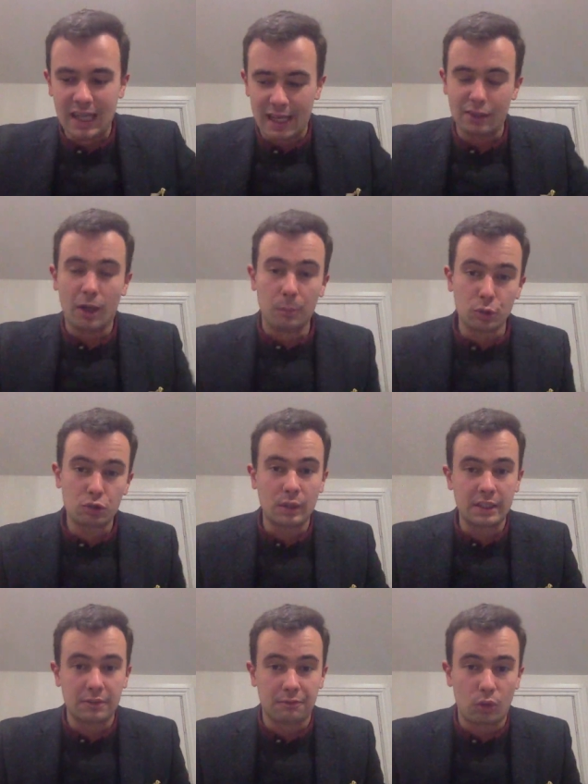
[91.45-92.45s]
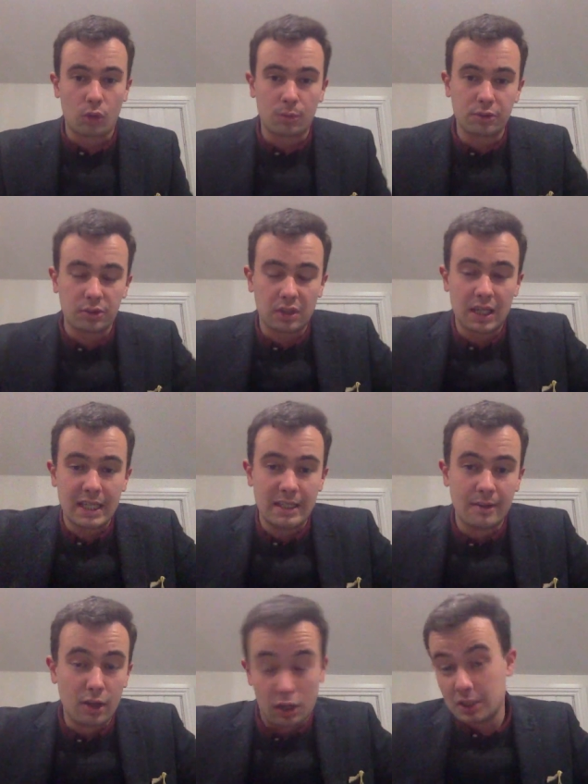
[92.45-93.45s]
And uh, not much went to form today,
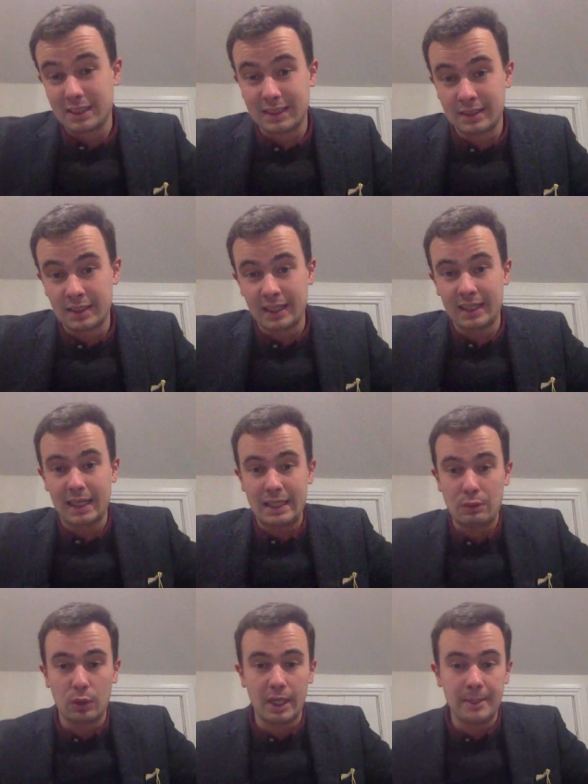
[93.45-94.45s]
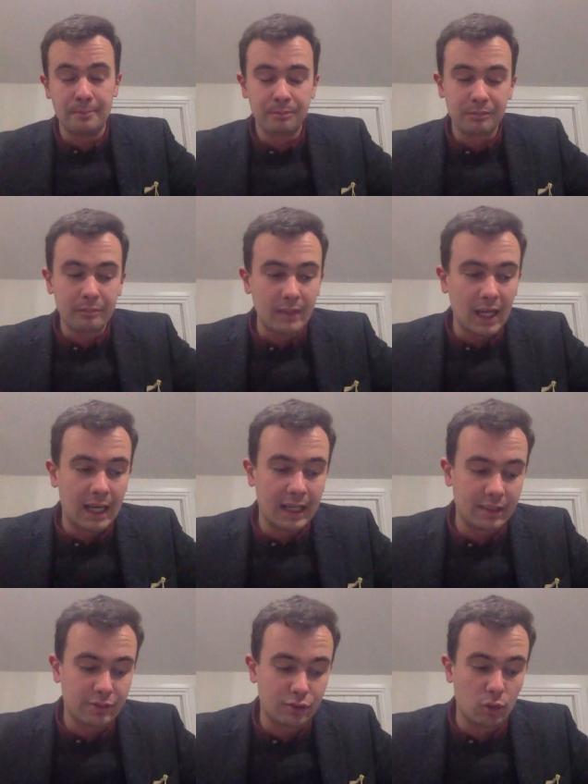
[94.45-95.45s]
I didn't think anyway.
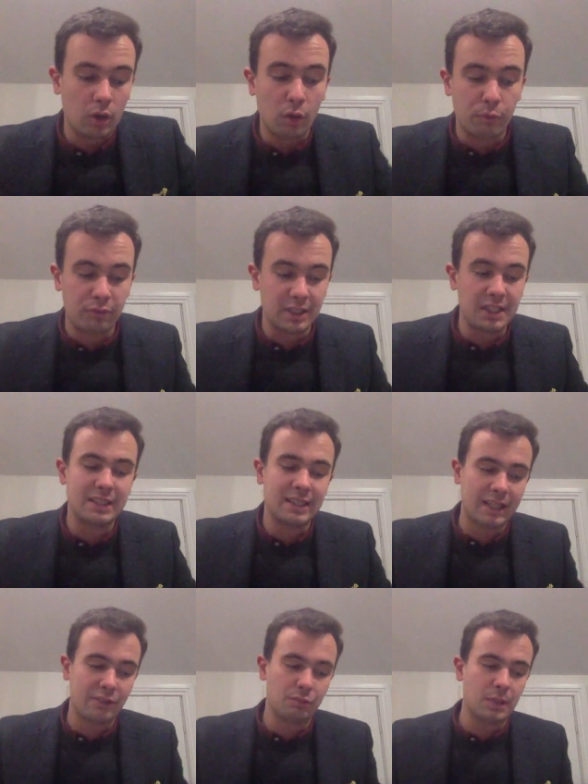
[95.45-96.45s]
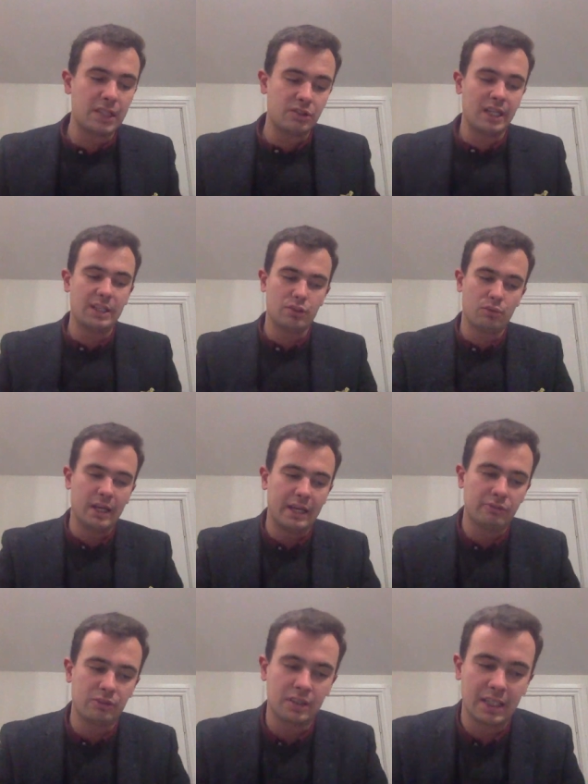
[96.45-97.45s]
Uh, so hopefully things may change
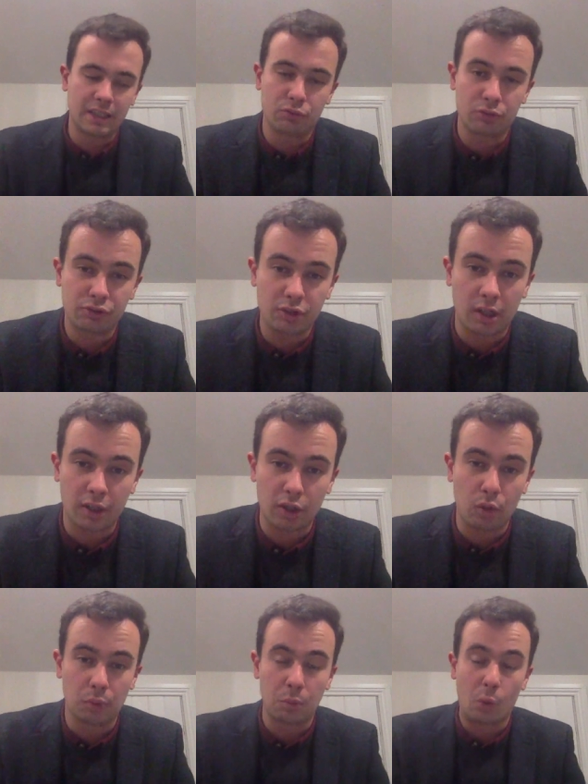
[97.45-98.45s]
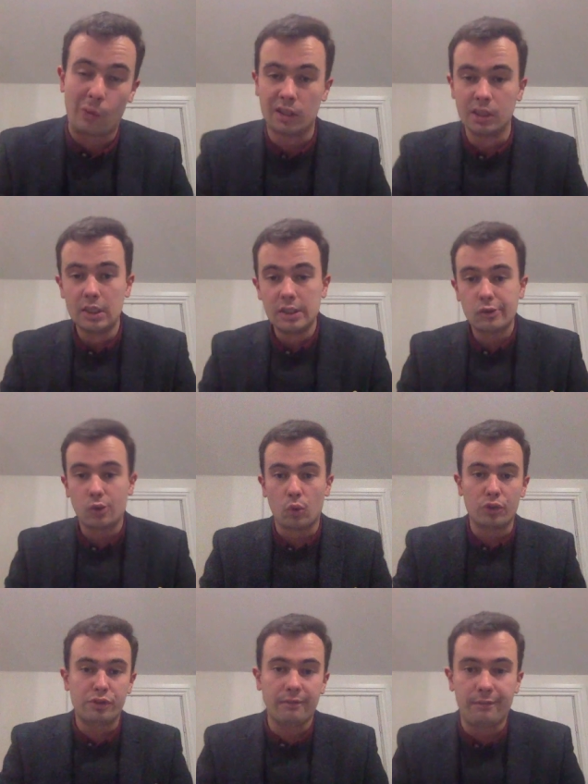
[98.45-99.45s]
around and things will start going more
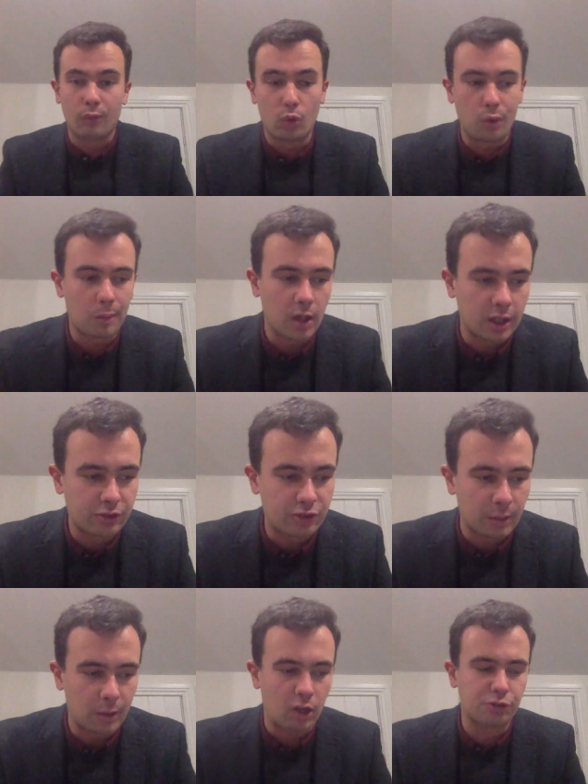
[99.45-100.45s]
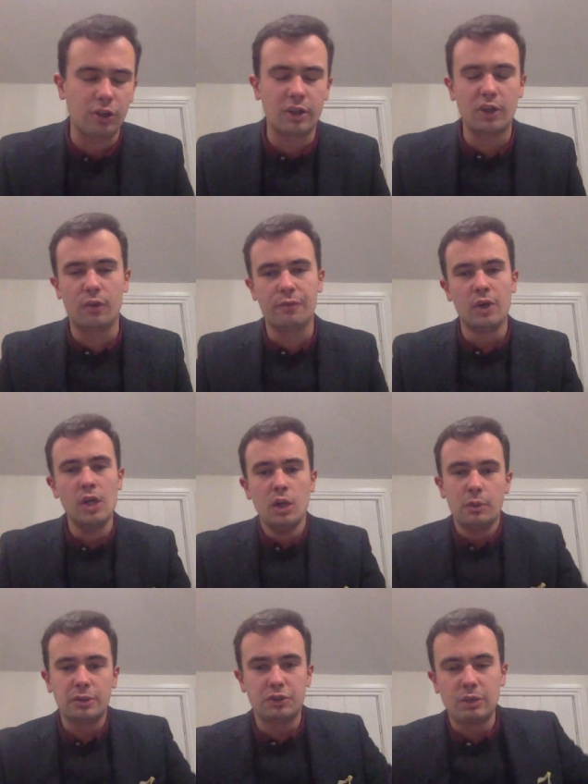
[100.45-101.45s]
towards form lines tomorrow. Starting off
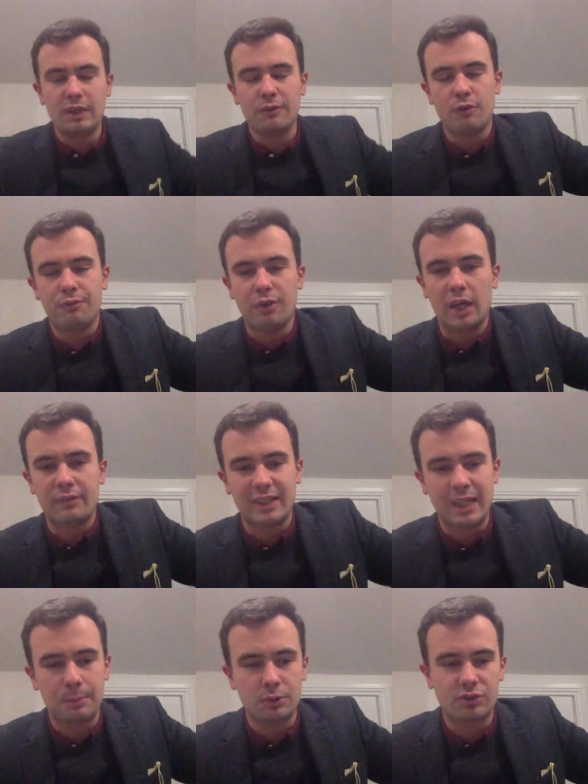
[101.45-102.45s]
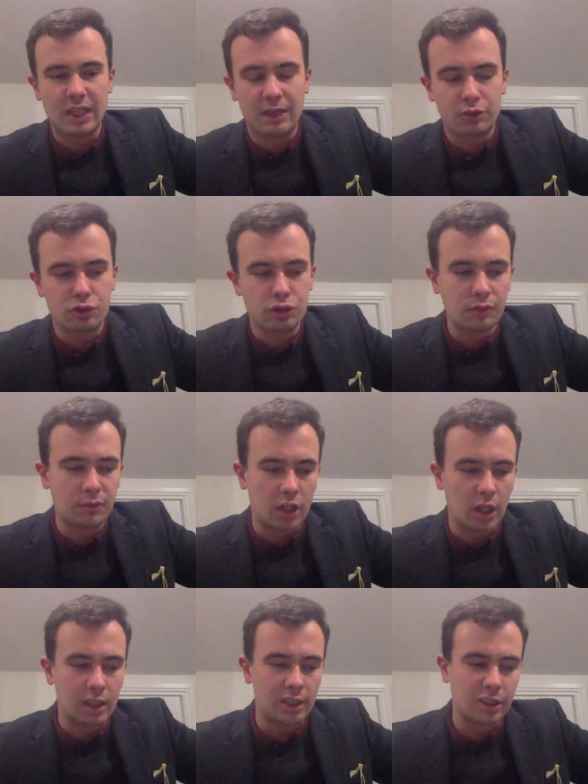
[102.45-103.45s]
with the 12.05 at Leopardstown, the
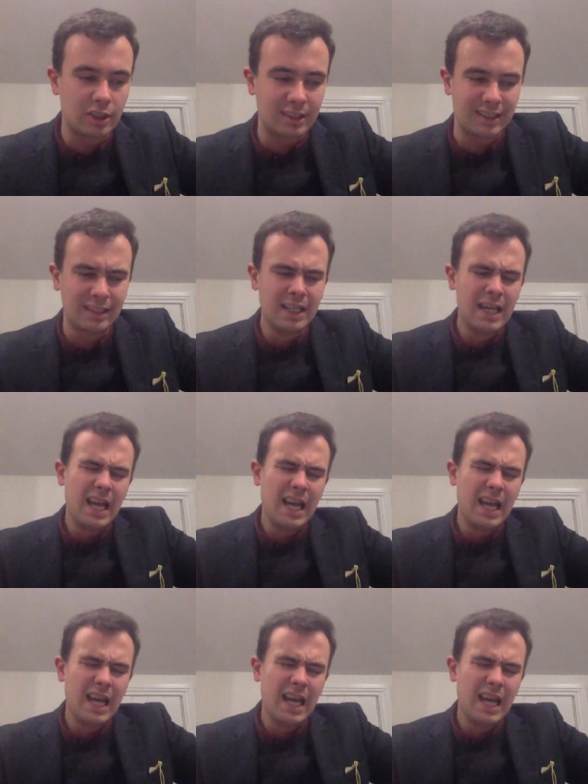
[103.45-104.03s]
juvenile hurdle.